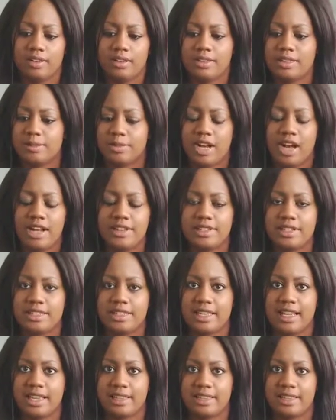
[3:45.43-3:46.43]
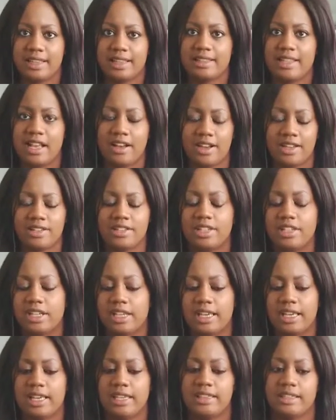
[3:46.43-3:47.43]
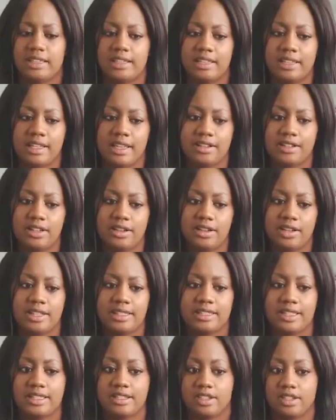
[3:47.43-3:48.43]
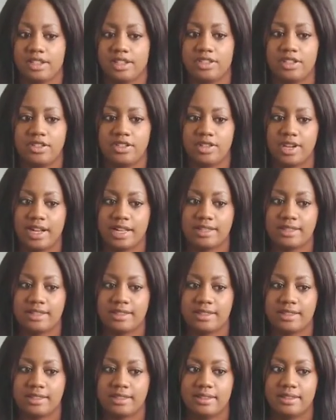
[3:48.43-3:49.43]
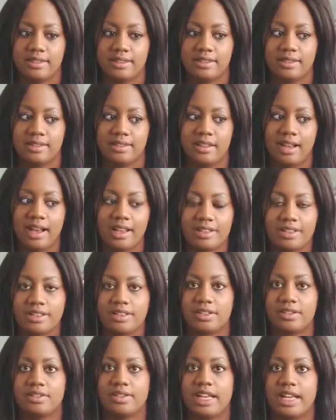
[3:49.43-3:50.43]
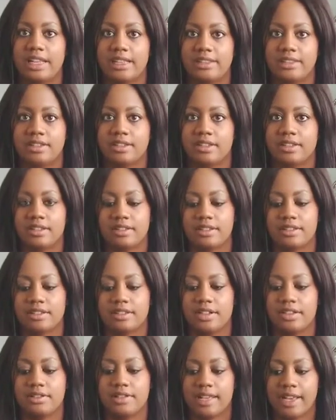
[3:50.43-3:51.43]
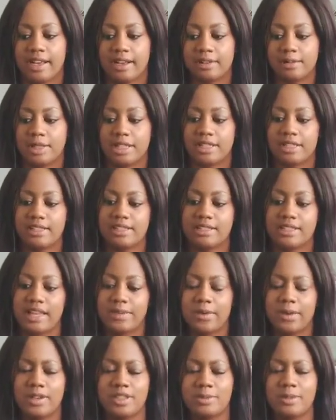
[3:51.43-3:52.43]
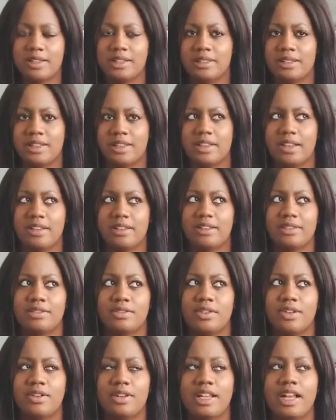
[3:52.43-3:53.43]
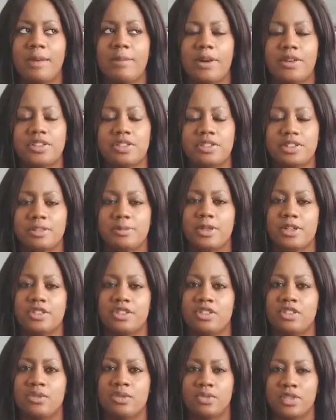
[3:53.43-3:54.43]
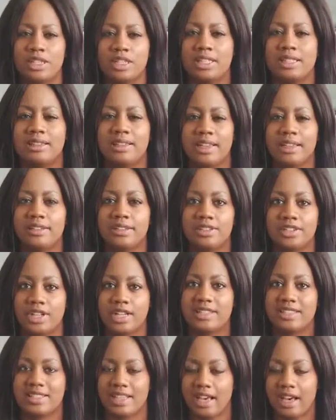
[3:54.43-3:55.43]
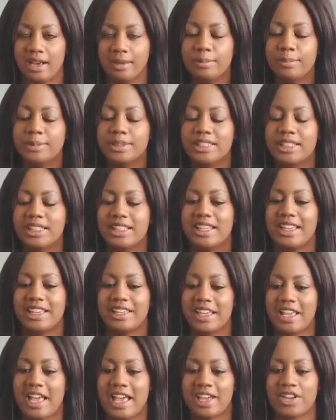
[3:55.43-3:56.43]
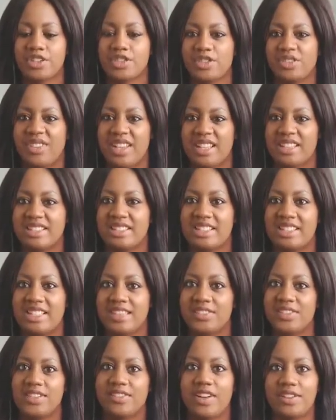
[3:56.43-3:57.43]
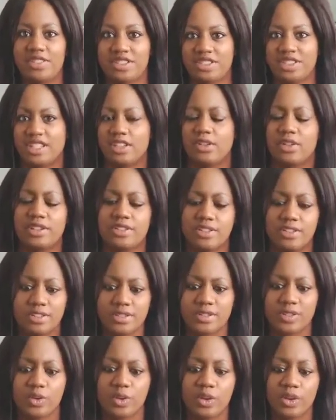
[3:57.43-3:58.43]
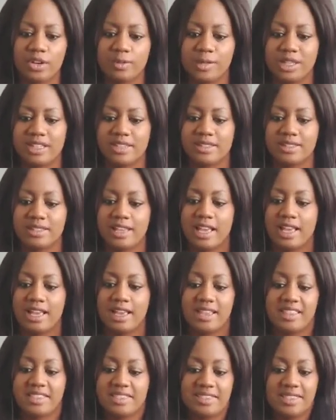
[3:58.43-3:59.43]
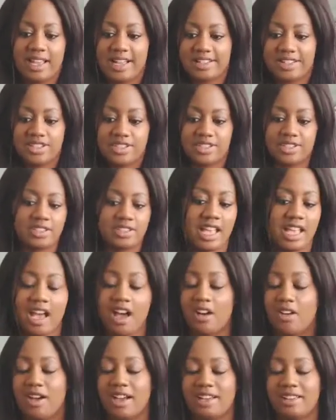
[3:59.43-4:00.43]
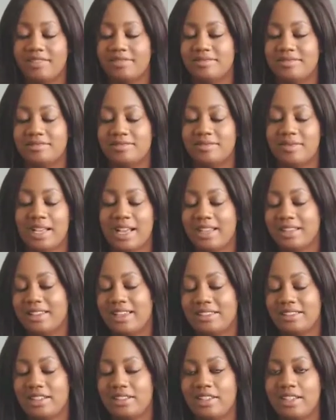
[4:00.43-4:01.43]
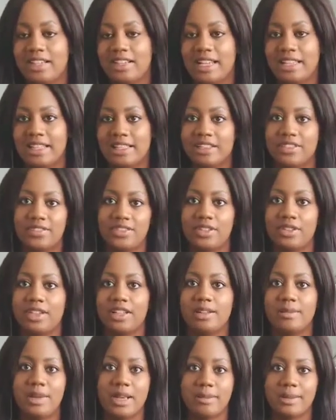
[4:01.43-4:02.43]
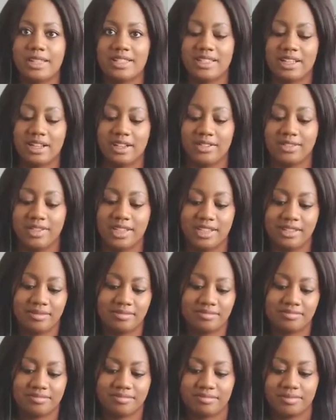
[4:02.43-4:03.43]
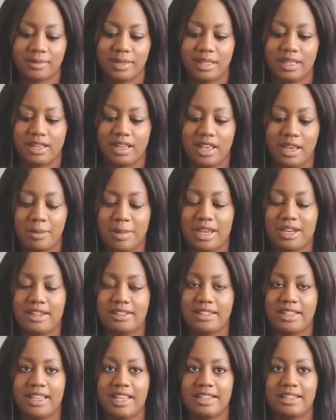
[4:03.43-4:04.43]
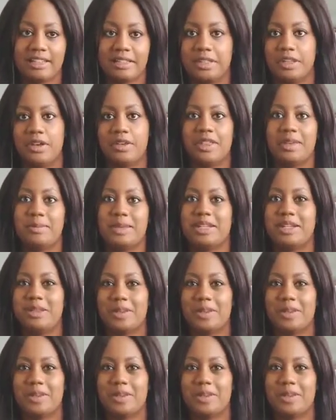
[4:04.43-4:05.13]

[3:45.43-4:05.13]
subconsciously I, that's how I took it and then I noticed I started to dress not so nice or you know down because I've always been uh, growing up I was always a person who really liked to dress up and get extra fancy even if I was just like going to the store because that's how I I like to look I like to feel good about myself and apparently I didn't know that made